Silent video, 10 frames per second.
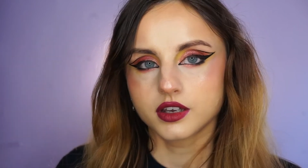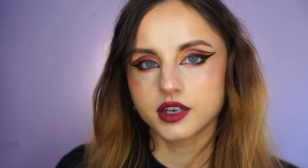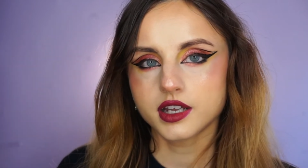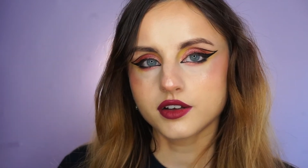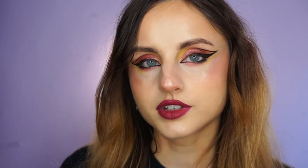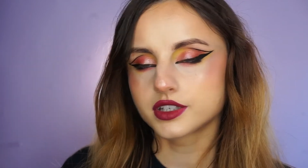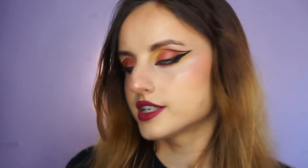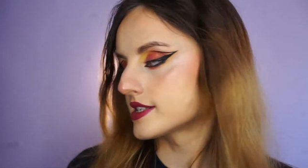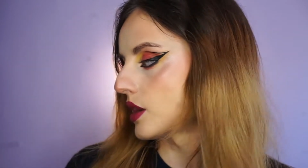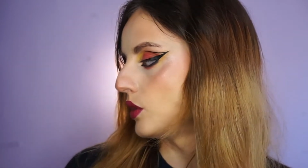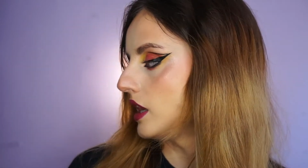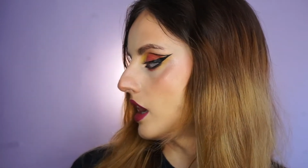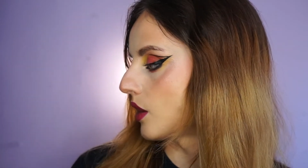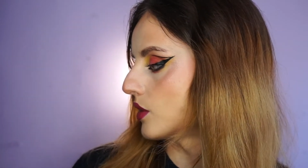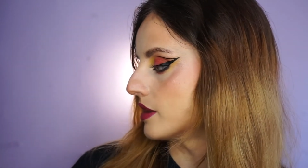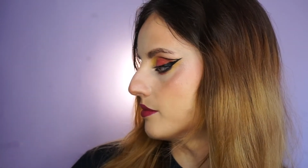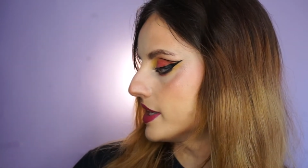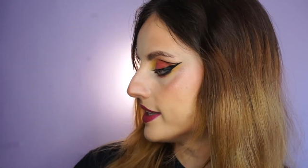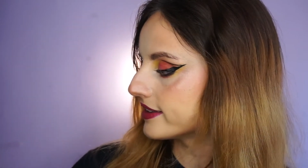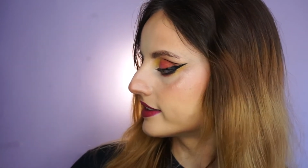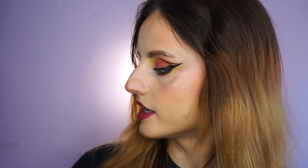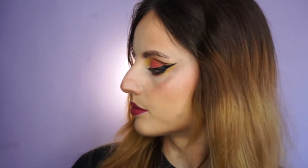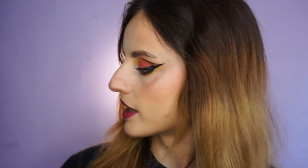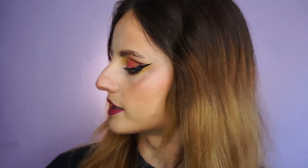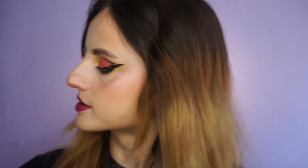And after this, I will, I will immediately apply the